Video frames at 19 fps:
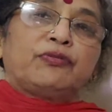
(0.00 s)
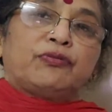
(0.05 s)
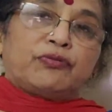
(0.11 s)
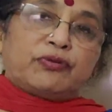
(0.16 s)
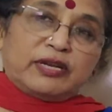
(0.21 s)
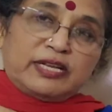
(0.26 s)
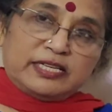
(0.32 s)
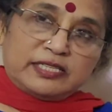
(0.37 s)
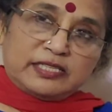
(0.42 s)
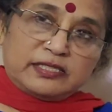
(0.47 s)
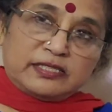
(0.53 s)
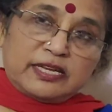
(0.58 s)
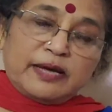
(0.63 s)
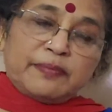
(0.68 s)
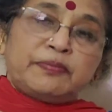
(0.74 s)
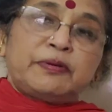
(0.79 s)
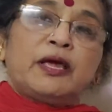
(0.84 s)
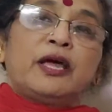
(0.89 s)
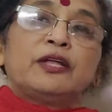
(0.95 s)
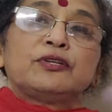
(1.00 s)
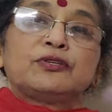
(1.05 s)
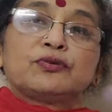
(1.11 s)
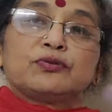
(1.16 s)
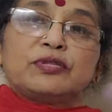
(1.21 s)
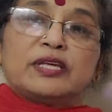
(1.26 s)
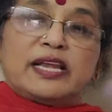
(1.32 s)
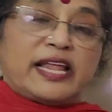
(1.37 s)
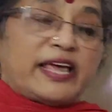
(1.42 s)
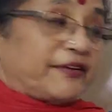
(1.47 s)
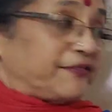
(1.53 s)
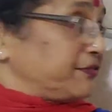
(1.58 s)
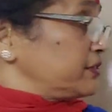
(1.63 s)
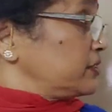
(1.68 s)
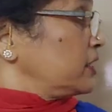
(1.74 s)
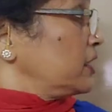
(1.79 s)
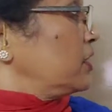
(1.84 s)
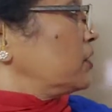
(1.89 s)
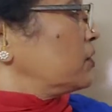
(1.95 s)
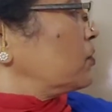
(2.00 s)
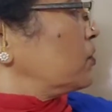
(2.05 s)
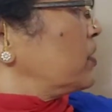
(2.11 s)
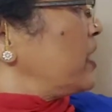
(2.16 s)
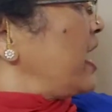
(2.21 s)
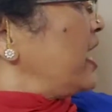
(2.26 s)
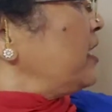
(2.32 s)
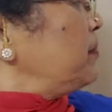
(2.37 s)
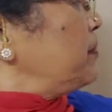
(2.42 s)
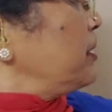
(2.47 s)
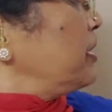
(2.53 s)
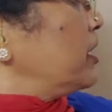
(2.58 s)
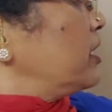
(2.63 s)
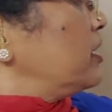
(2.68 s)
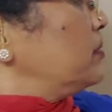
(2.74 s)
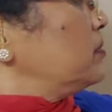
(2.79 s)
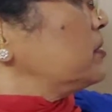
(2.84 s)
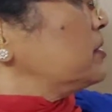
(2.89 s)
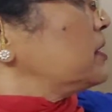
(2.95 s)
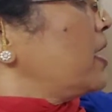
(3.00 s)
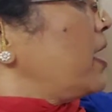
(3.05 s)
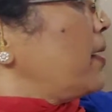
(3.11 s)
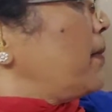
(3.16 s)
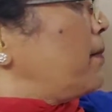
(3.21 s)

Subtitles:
3 step to the left. So that becomes